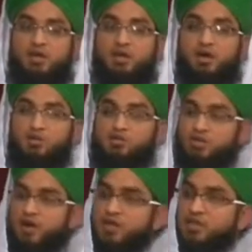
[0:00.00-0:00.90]
"Oh
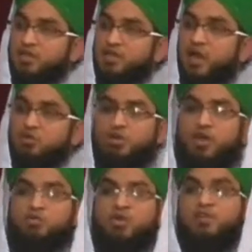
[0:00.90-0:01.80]
Sawad, now you
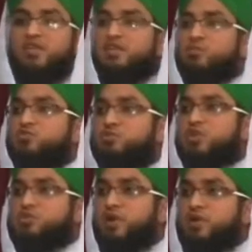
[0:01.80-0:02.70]
can do the very same to me
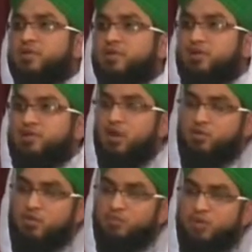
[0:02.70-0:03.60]
as well."
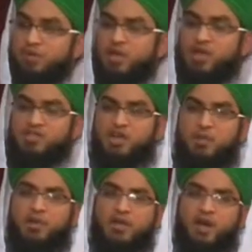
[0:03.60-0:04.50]
Allahu Akbar.
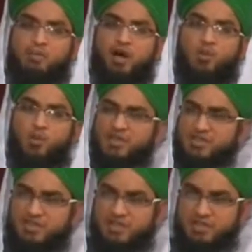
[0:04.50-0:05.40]
Sahaba Ikram are
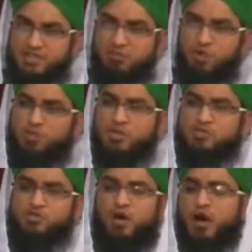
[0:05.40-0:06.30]
witnessing this moment,
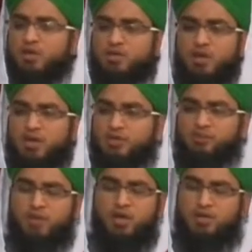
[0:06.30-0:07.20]
subhanallah.
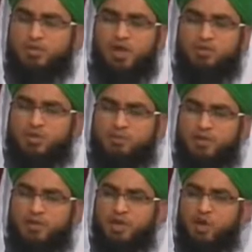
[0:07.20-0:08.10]
Allahu
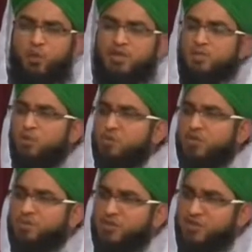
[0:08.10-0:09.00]
Akbar. What a
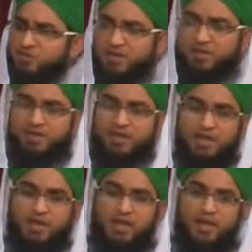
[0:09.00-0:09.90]
moment it must have been.
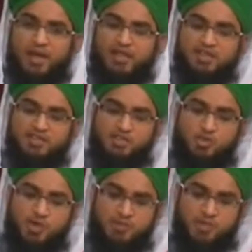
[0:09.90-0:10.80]
And in this
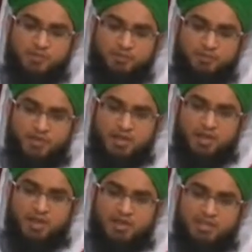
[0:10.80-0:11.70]
situation,
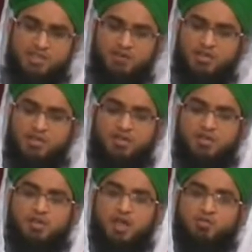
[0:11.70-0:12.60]
Hazrat Sawad
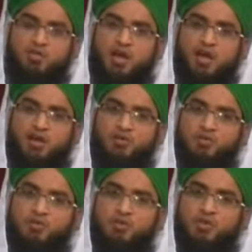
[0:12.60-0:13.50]
radiyallahu ta'ala anhu